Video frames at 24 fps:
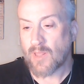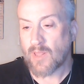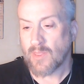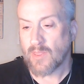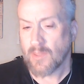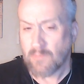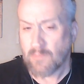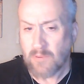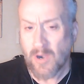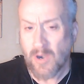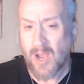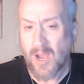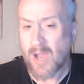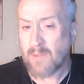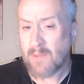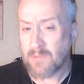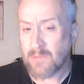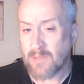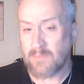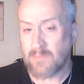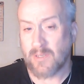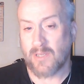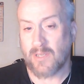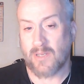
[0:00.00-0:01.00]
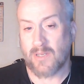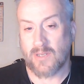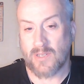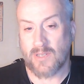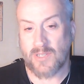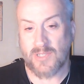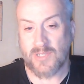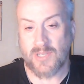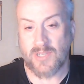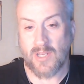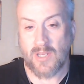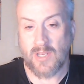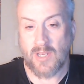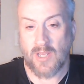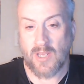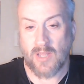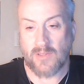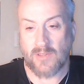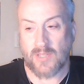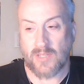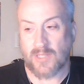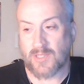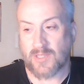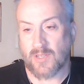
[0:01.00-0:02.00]
The problem is
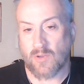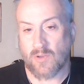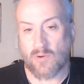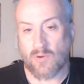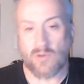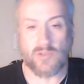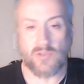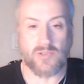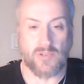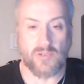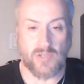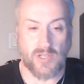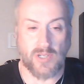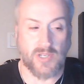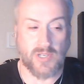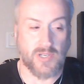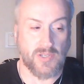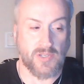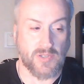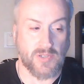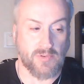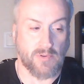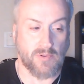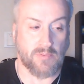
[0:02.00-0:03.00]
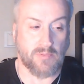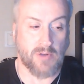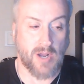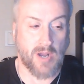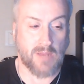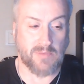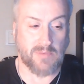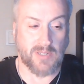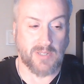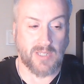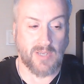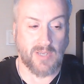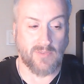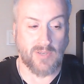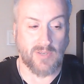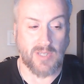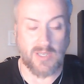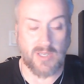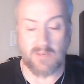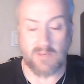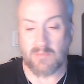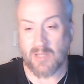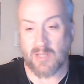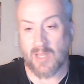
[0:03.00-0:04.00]
that the oral traditions were probably giving
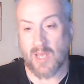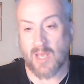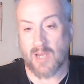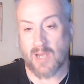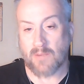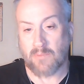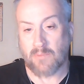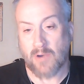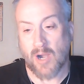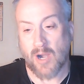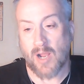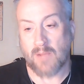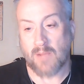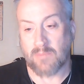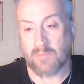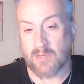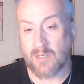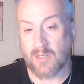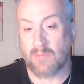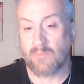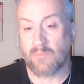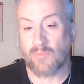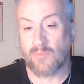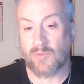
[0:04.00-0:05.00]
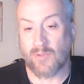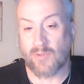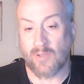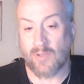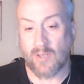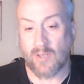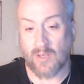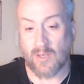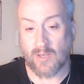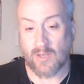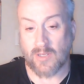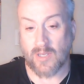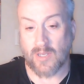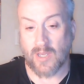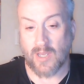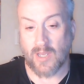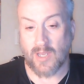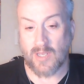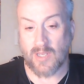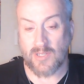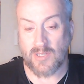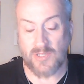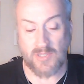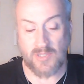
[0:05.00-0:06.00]
him a lot of problems, okay,
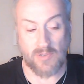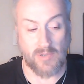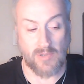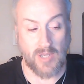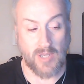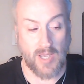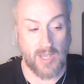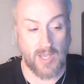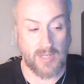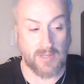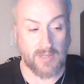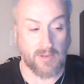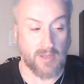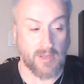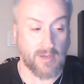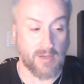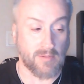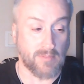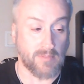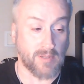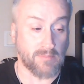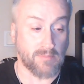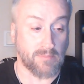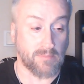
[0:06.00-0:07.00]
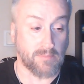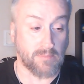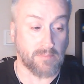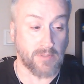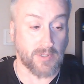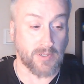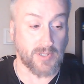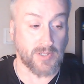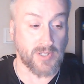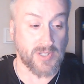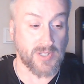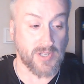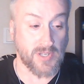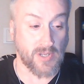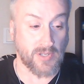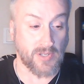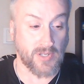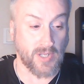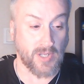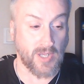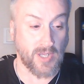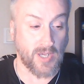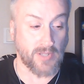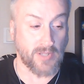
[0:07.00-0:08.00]
and so he had to come and put this all
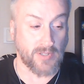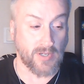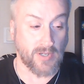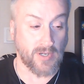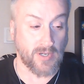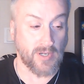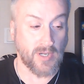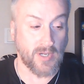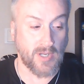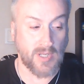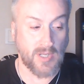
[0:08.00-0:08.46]
together.